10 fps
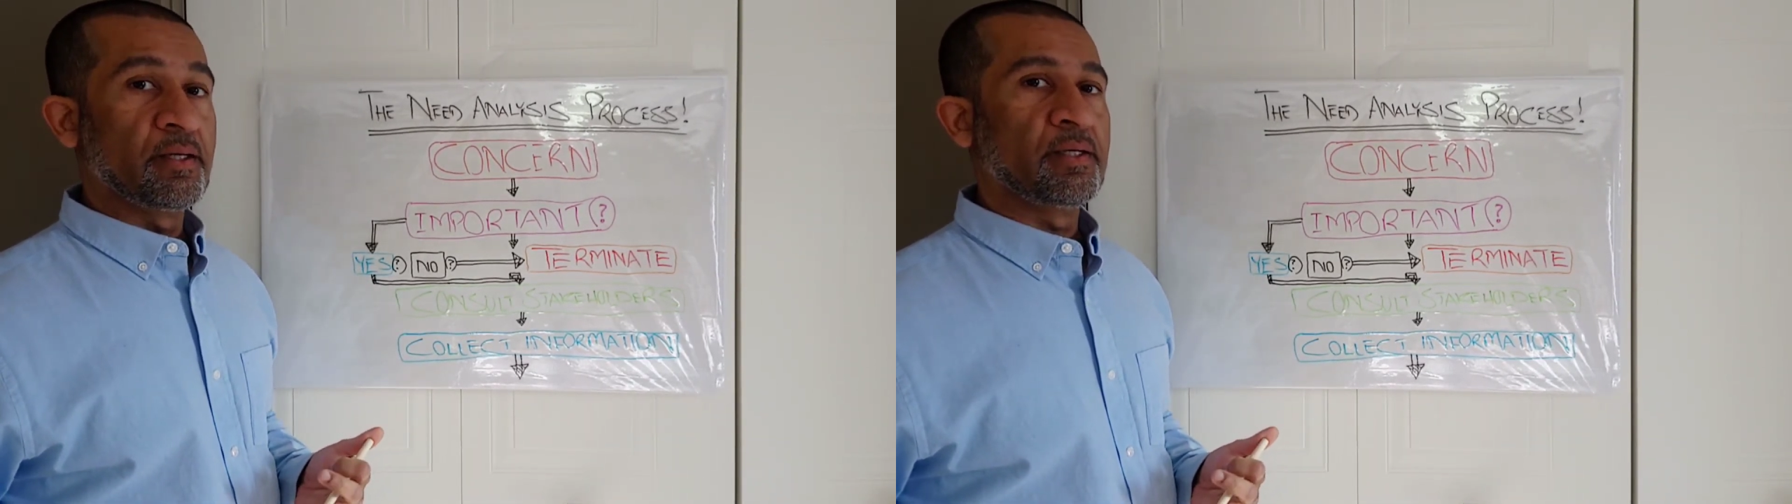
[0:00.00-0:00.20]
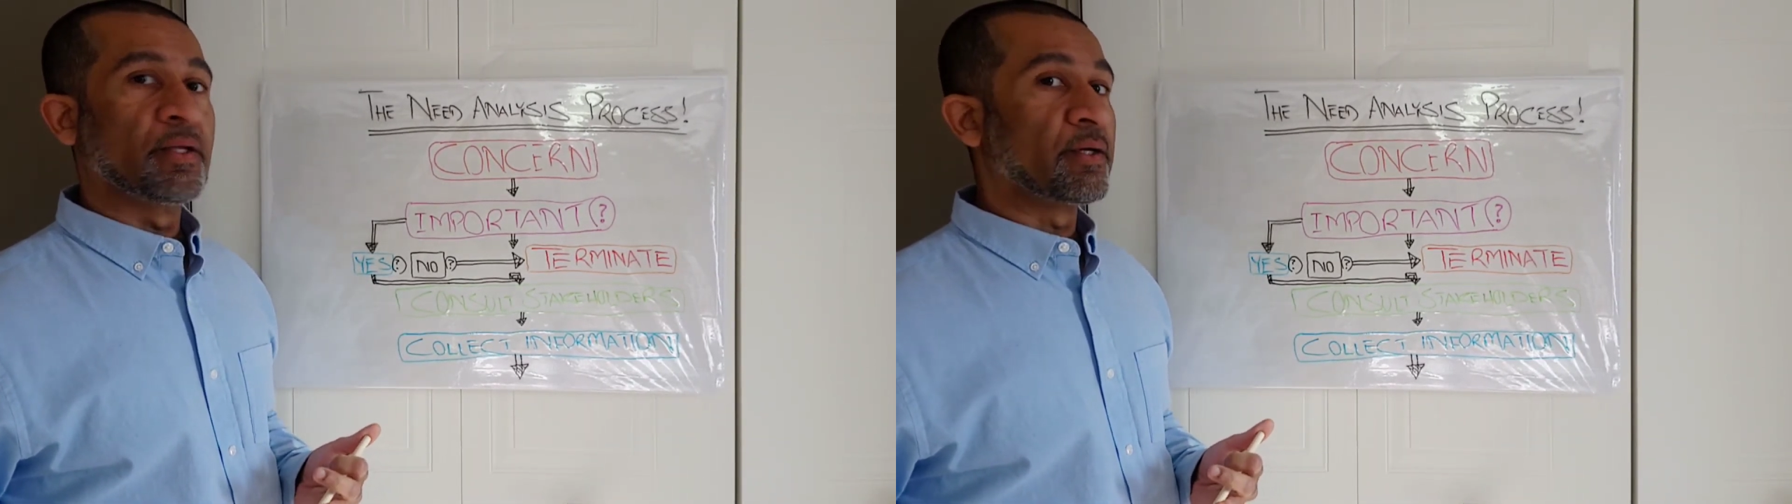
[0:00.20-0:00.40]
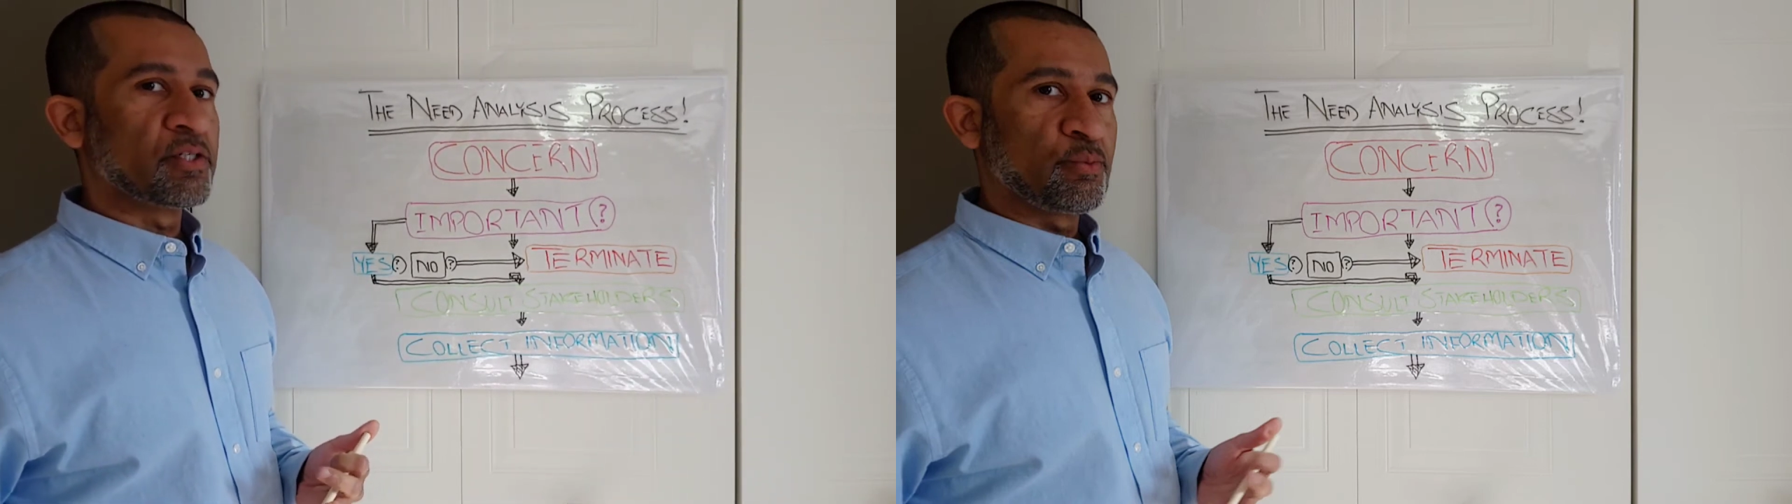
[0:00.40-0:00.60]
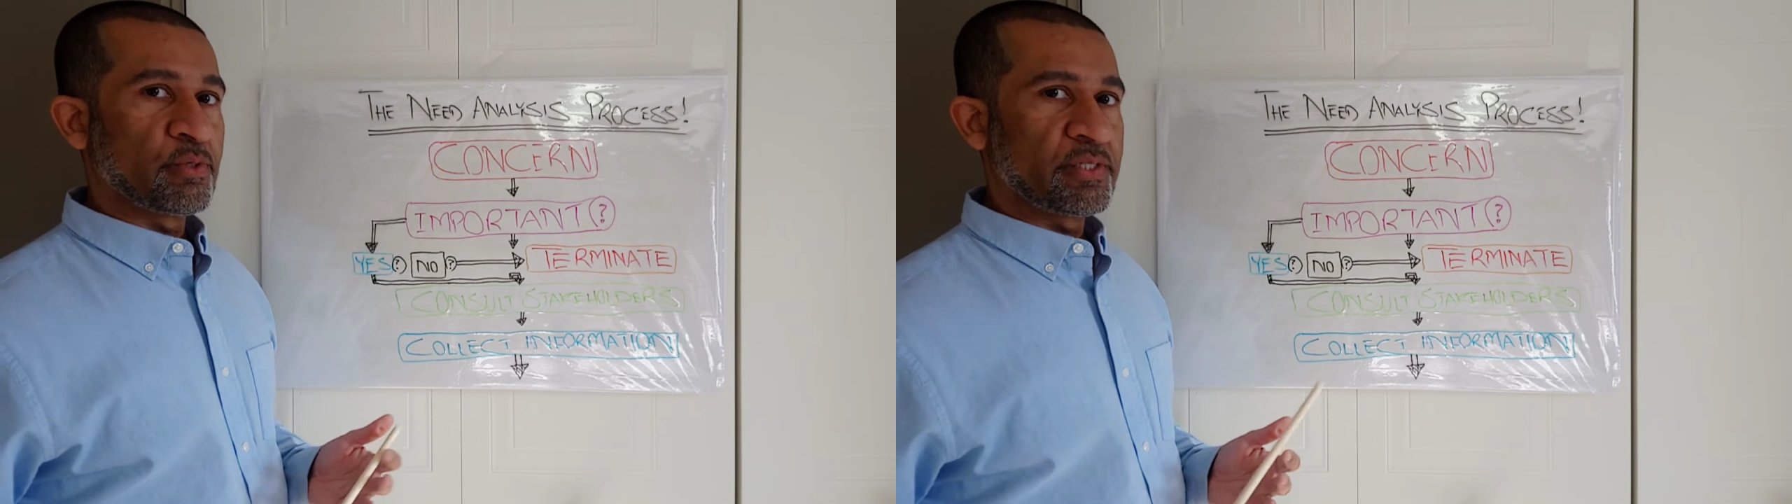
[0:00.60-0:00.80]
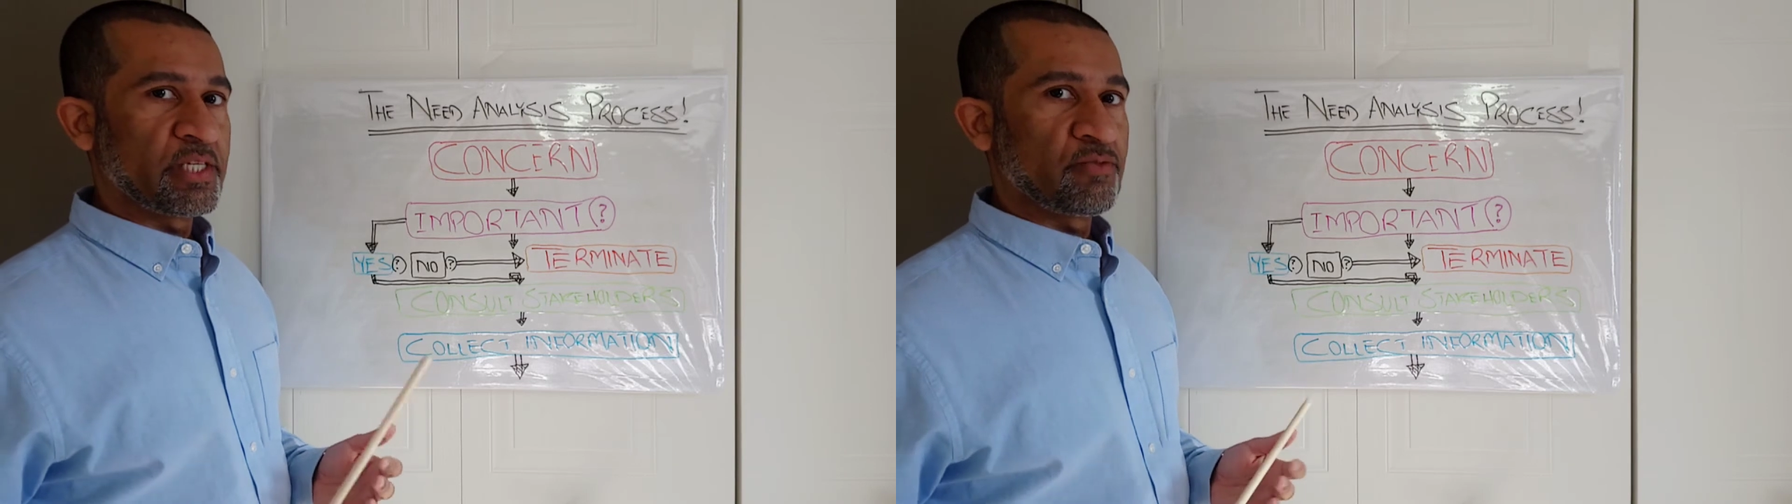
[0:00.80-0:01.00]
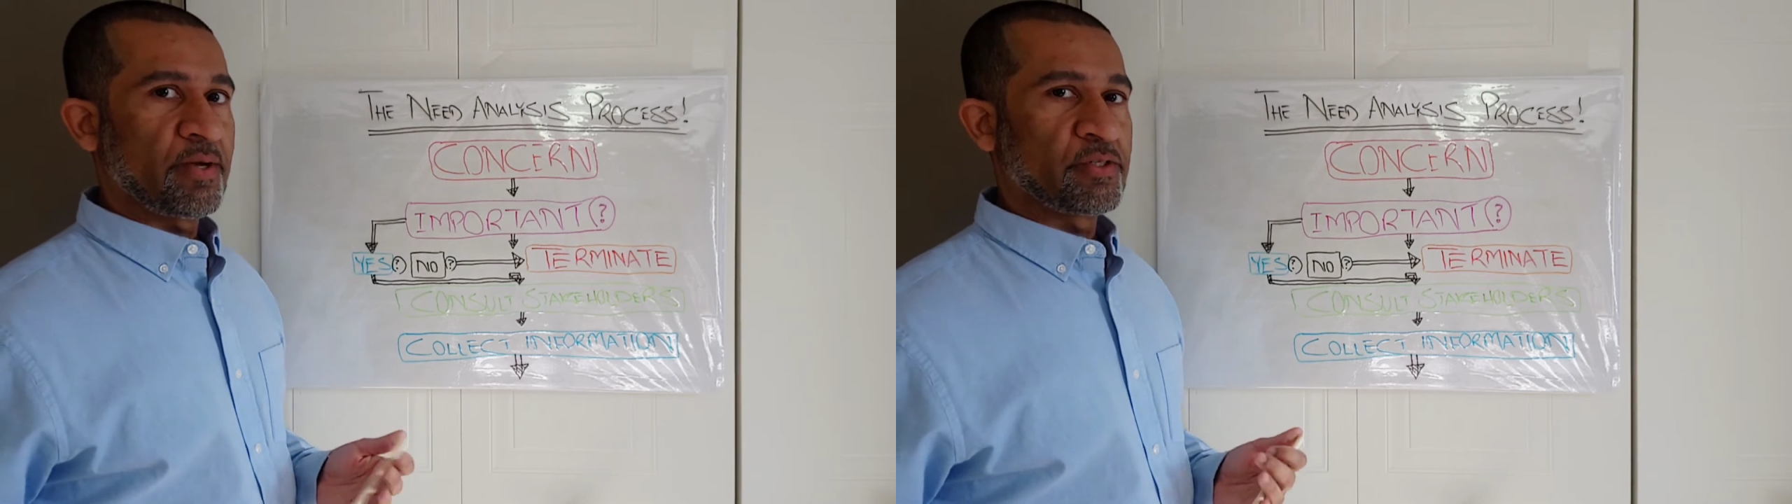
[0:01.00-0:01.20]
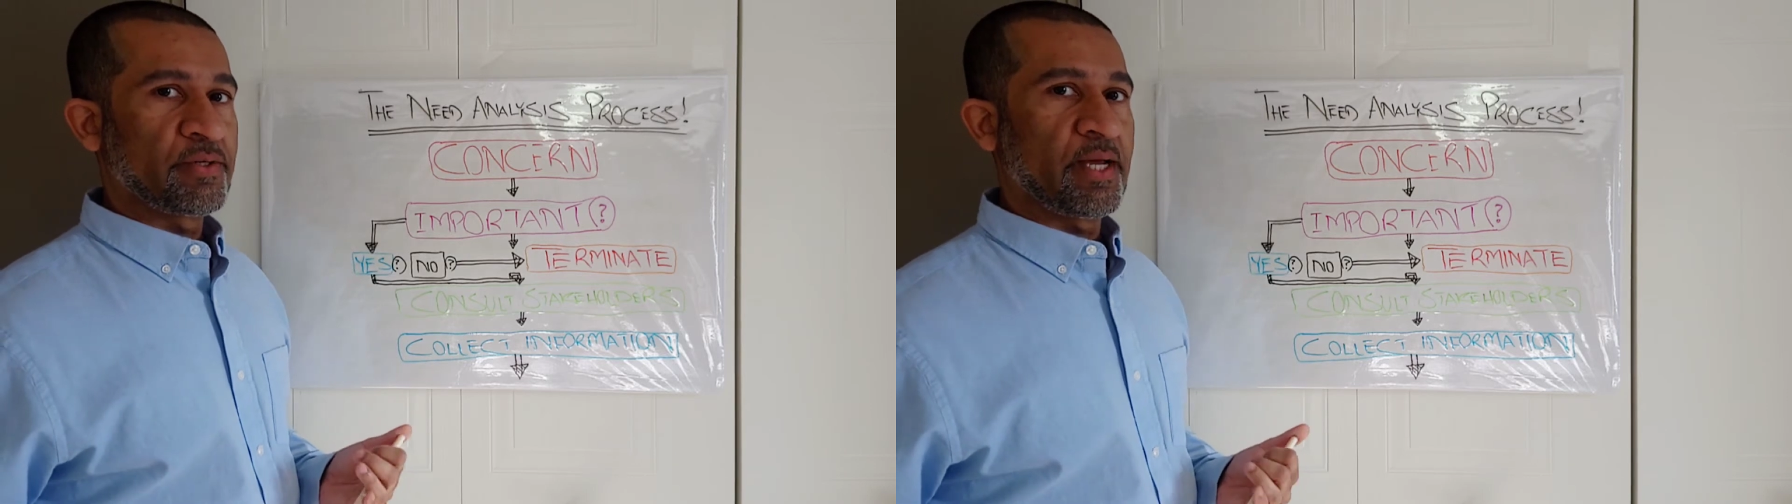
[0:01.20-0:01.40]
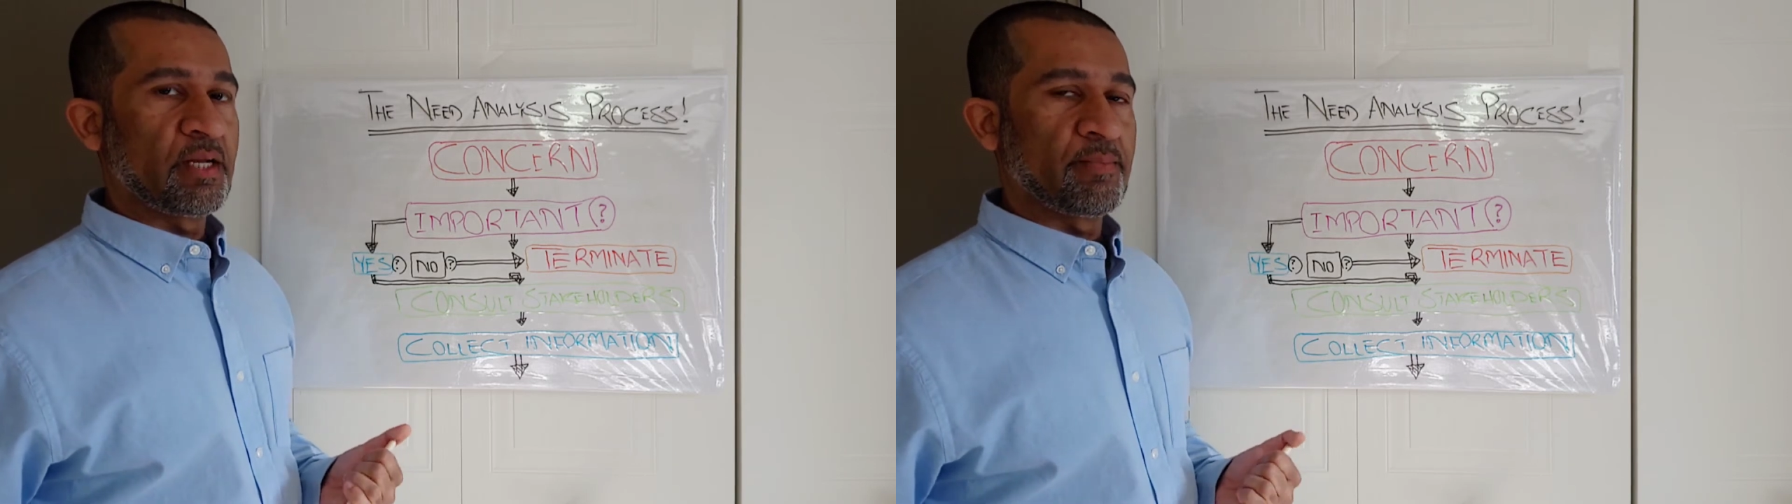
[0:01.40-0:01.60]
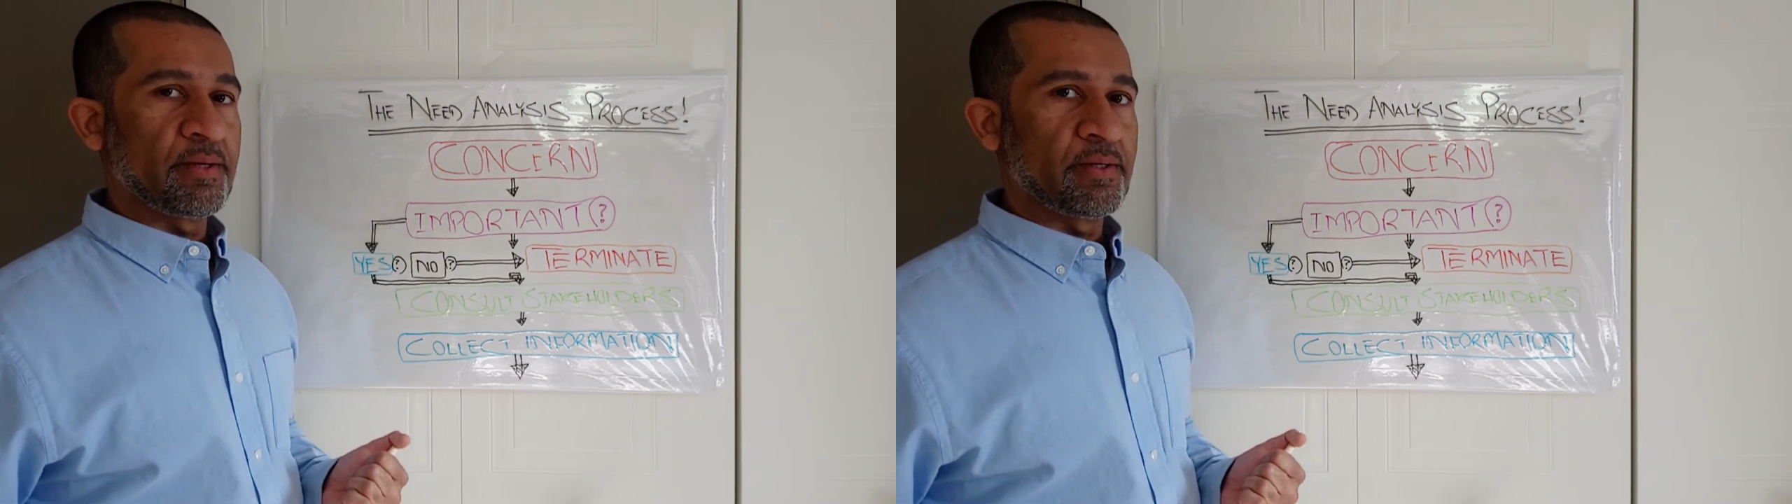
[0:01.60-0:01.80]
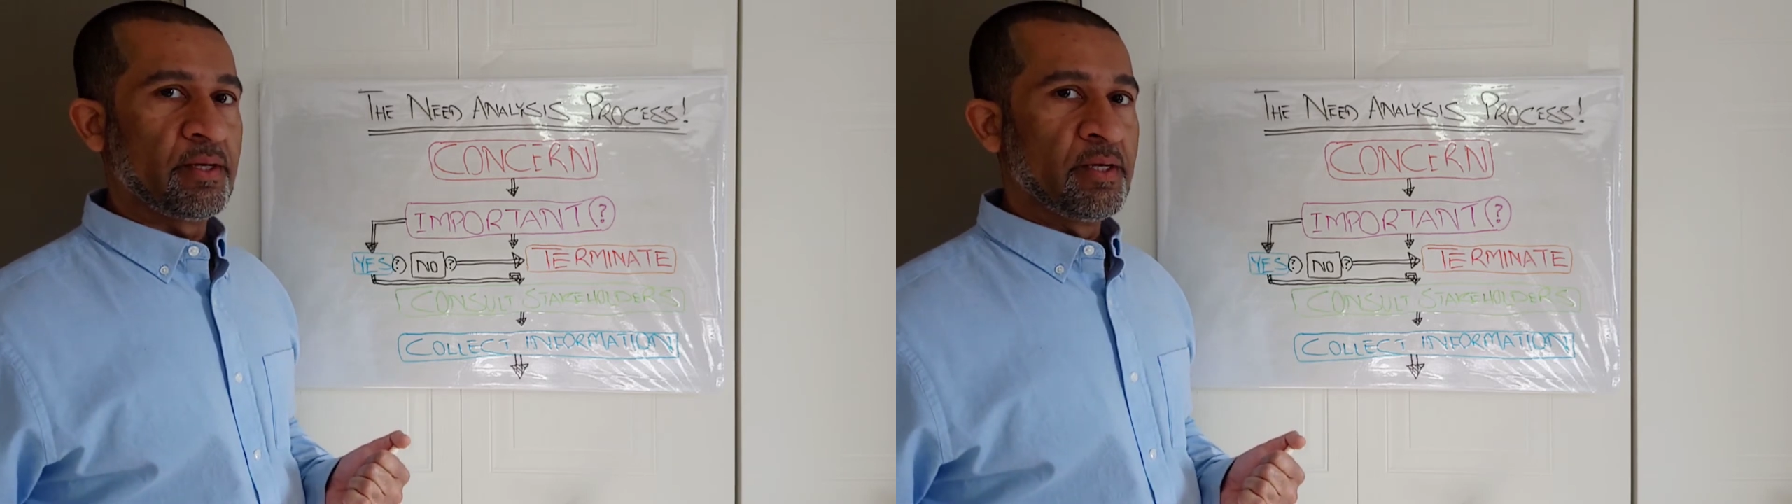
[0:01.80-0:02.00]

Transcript: the customer satisfaction element